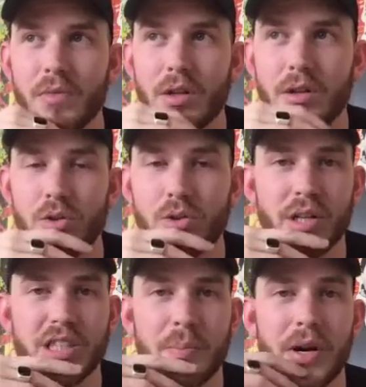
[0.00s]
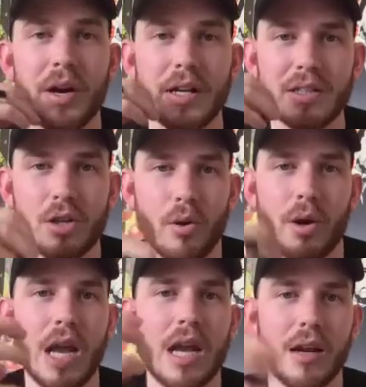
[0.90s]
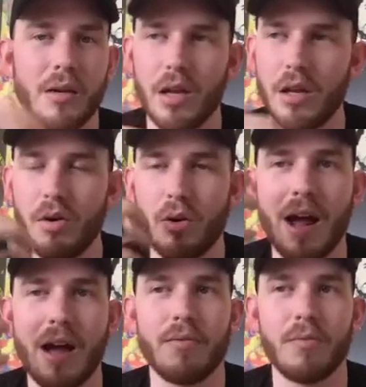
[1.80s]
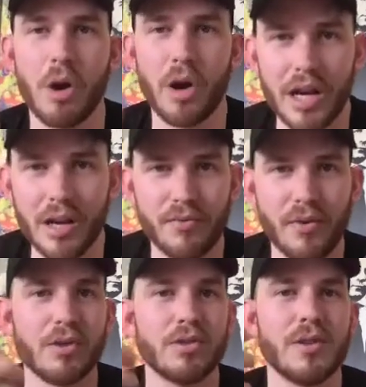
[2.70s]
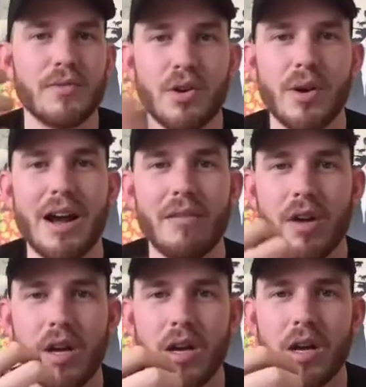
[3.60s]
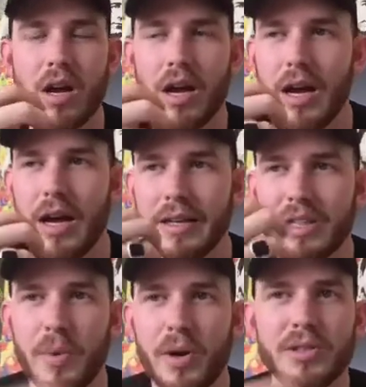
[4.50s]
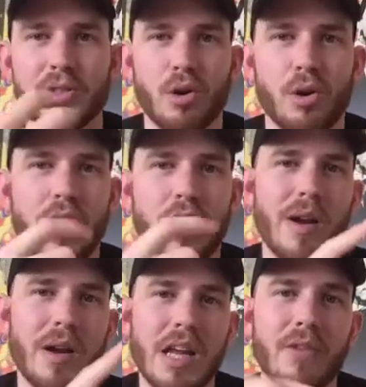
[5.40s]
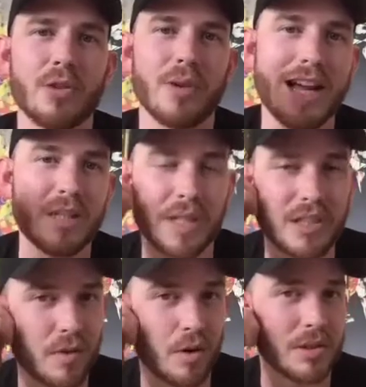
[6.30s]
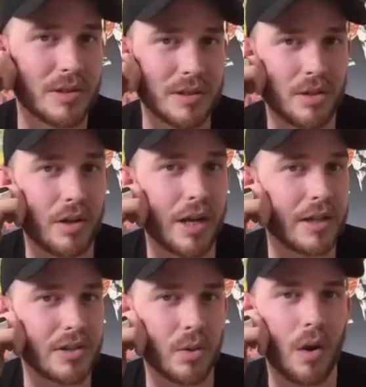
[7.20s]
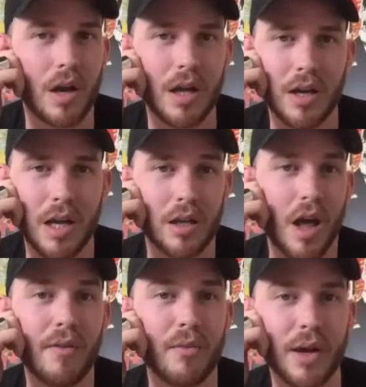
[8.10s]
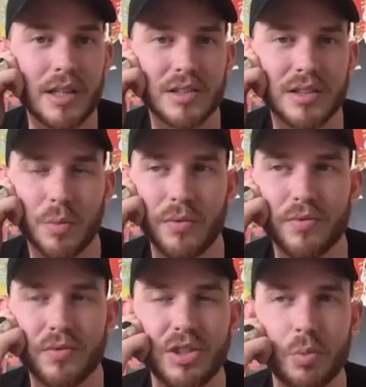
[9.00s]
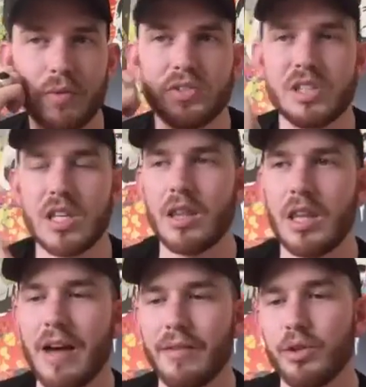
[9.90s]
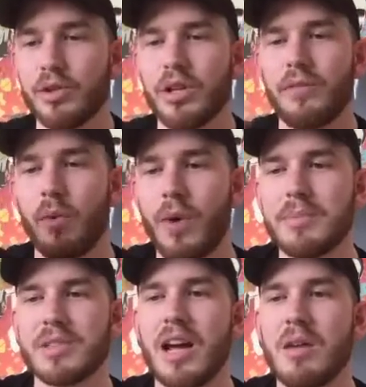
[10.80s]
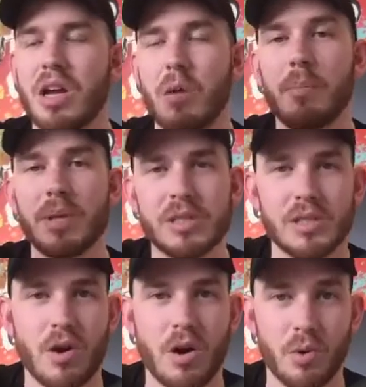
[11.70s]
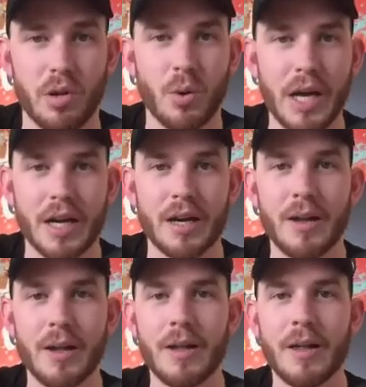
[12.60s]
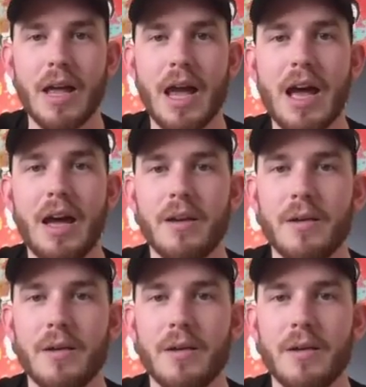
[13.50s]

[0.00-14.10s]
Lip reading: user experience created, you don't have marketing funnels, if you don't have experiences created around individual aspects of your business, you're a dinosaur. And in a lot of ways, we've seen the evolution of the website become a business card really quick. And